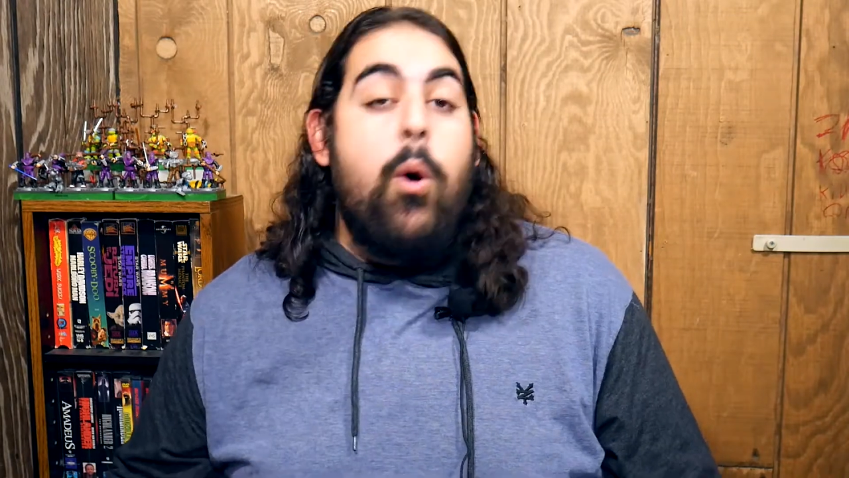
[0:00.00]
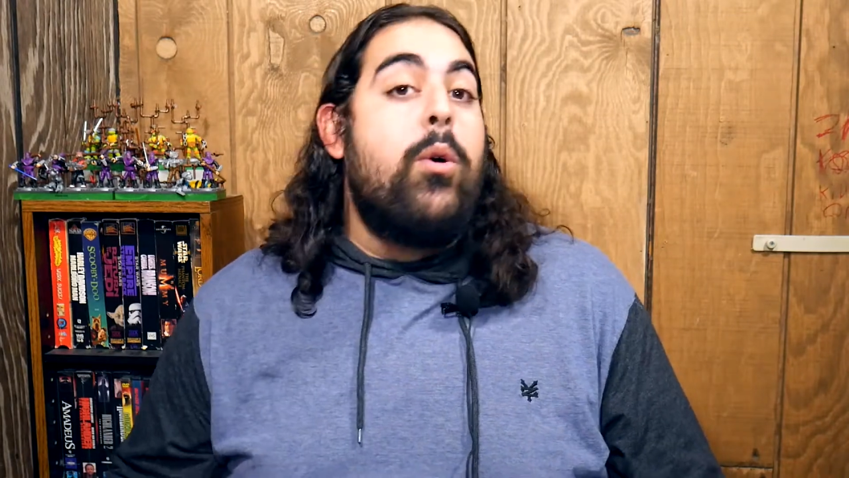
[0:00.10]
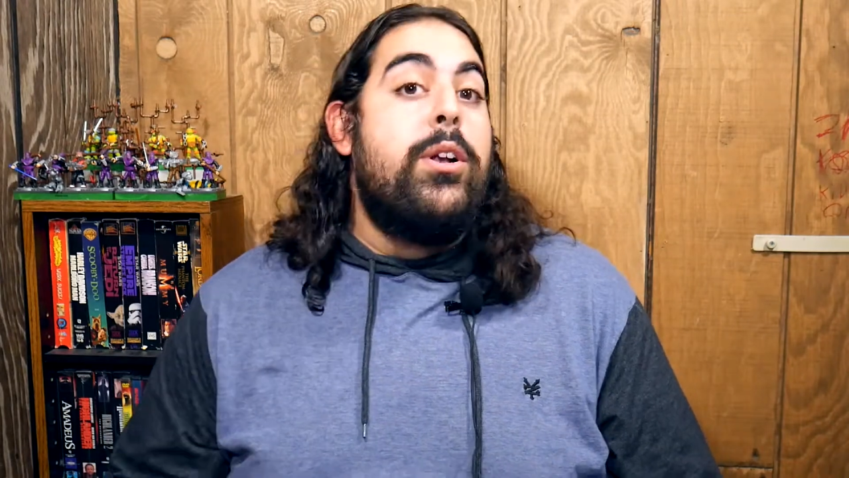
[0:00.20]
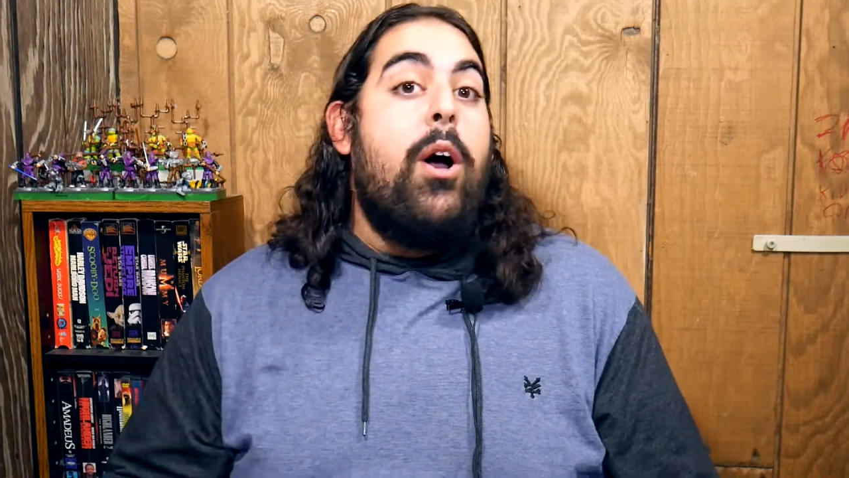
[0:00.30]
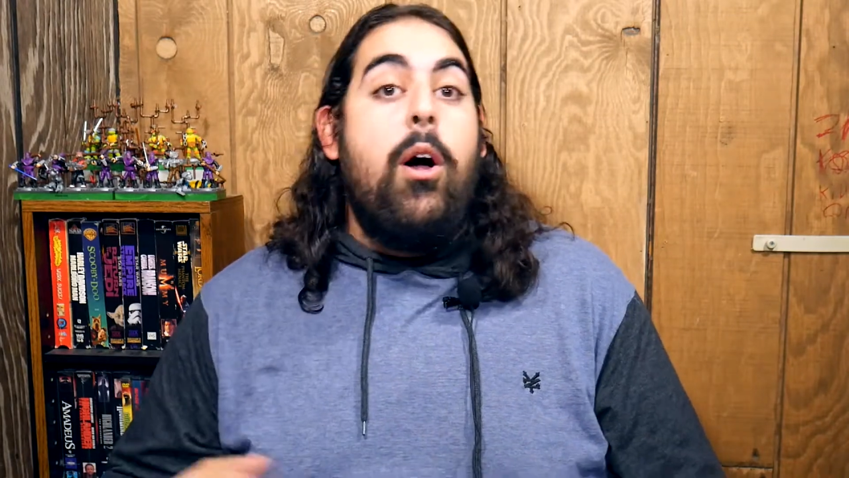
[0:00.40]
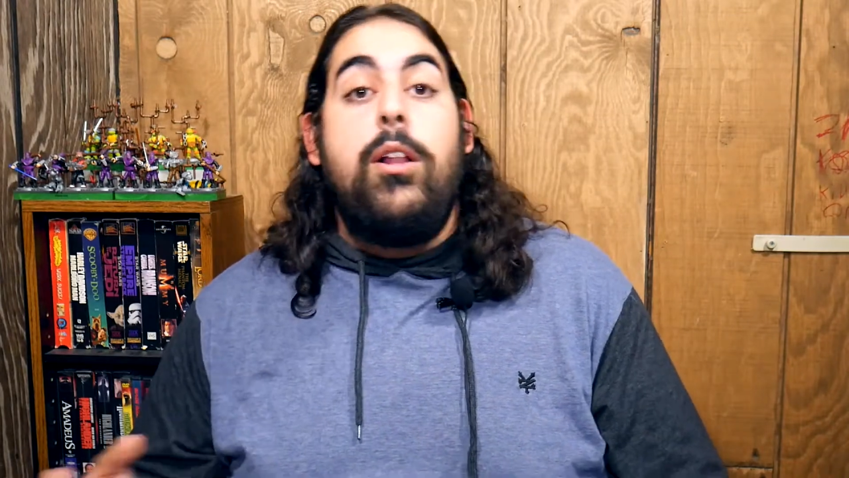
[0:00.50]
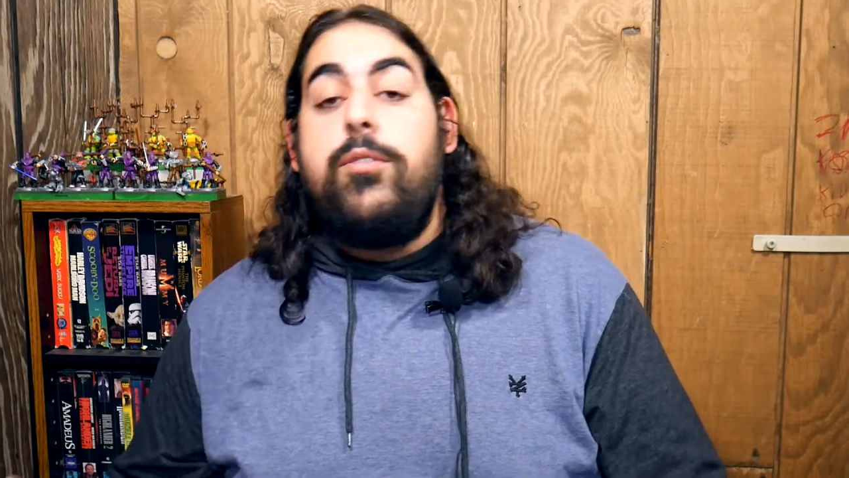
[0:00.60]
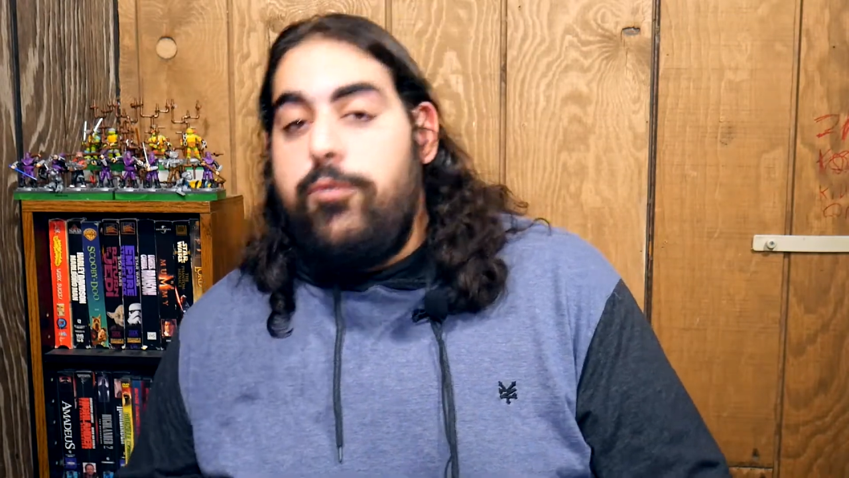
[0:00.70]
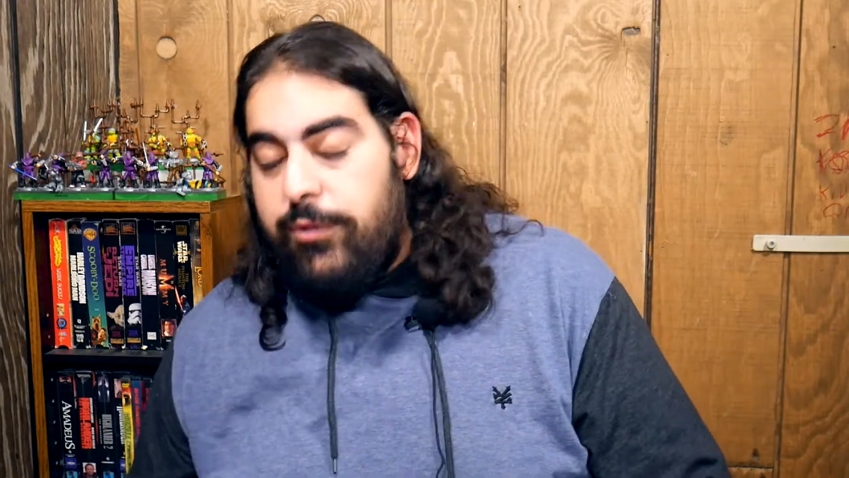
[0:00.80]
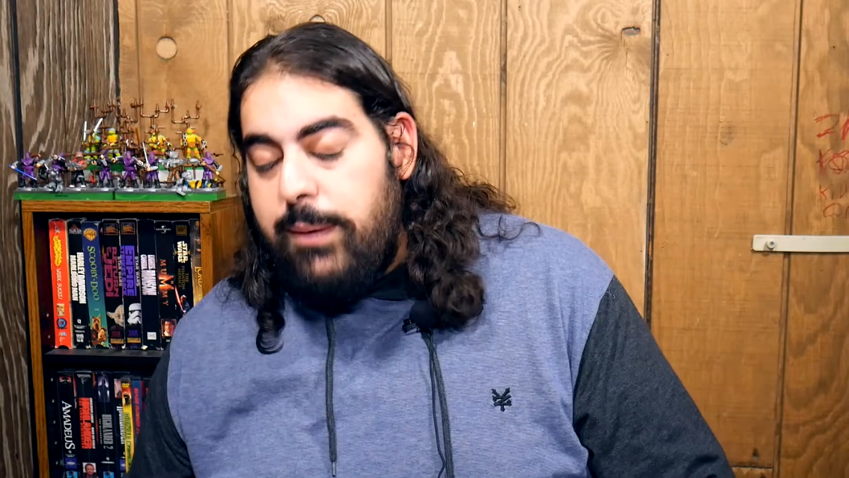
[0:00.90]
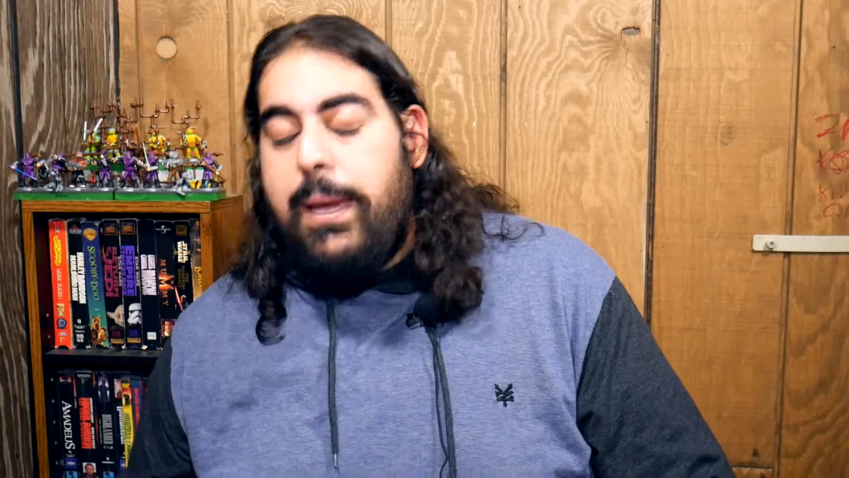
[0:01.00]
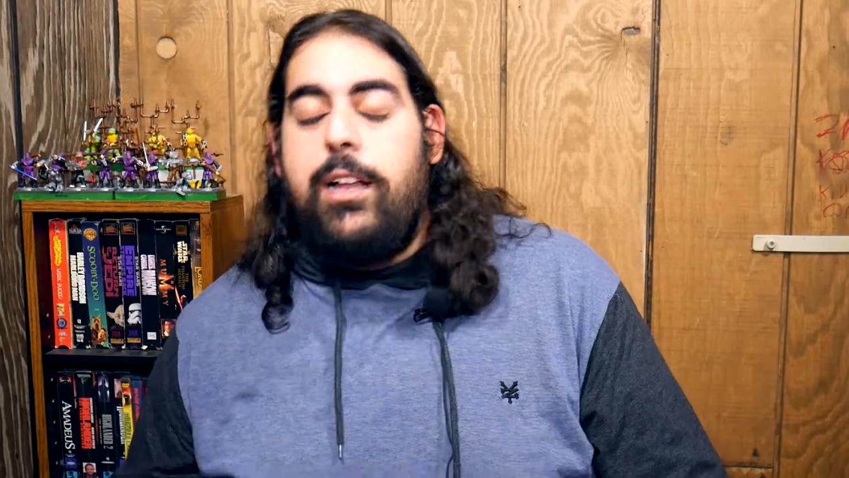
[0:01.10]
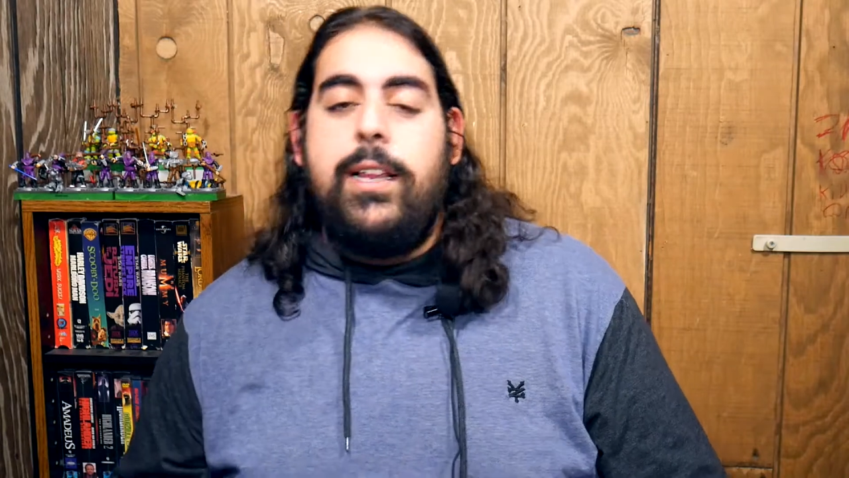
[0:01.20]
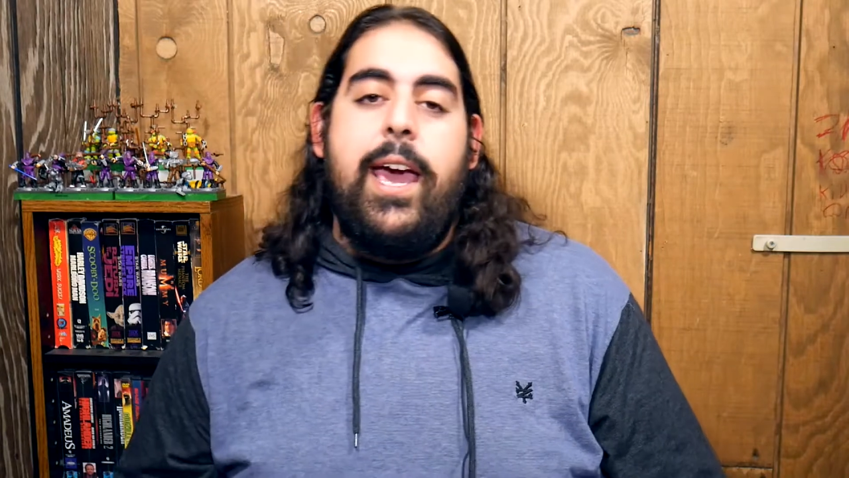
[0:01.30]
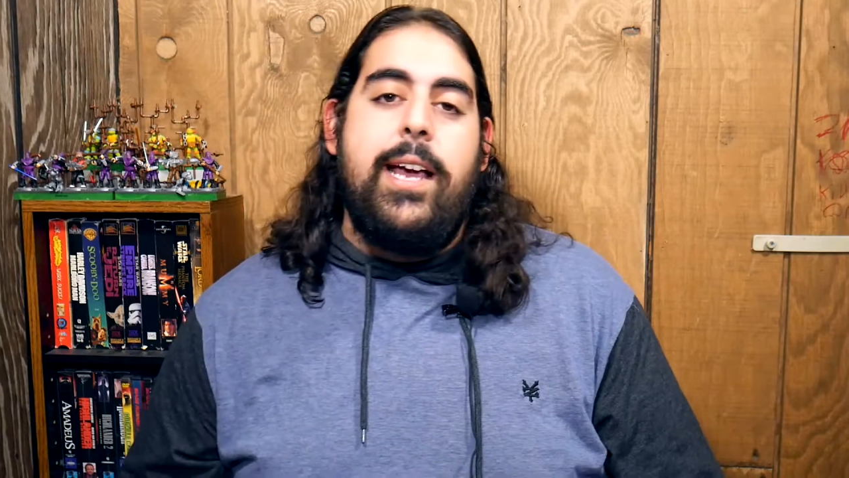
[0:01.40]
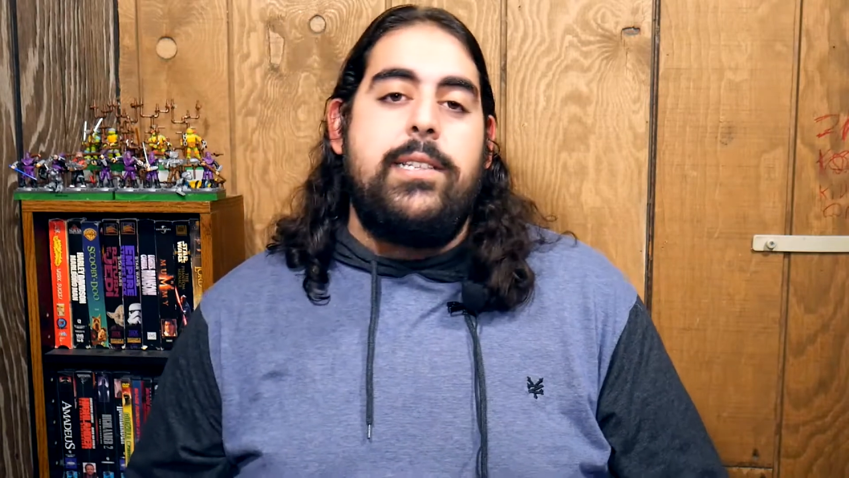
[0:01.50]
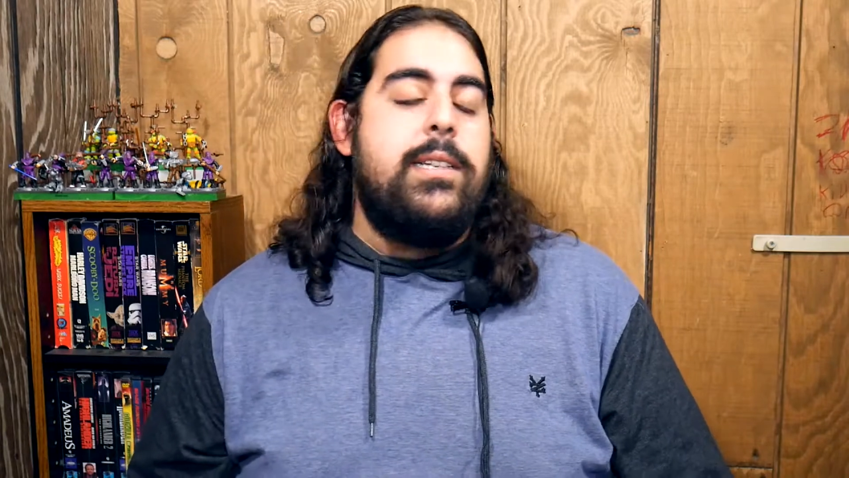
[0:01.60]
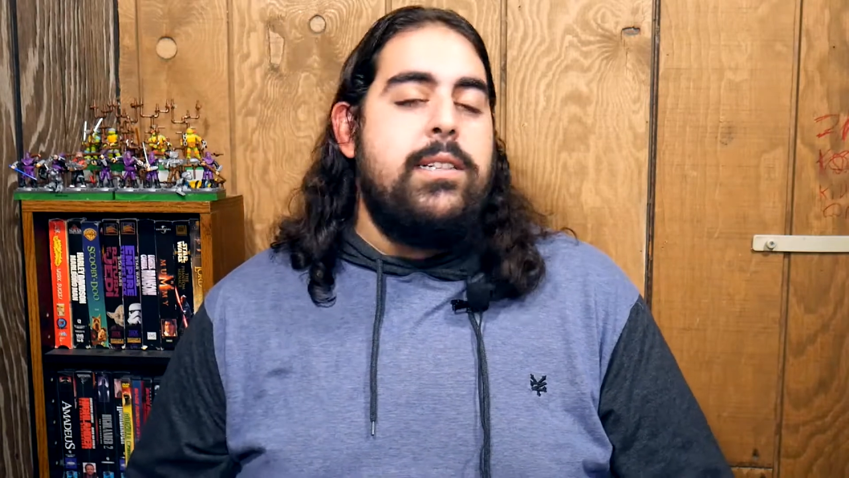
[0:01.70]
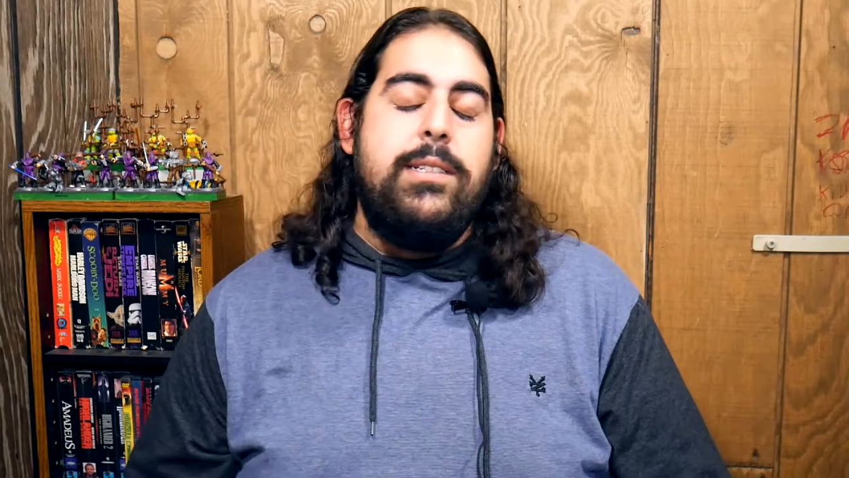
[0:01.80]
or an all female cast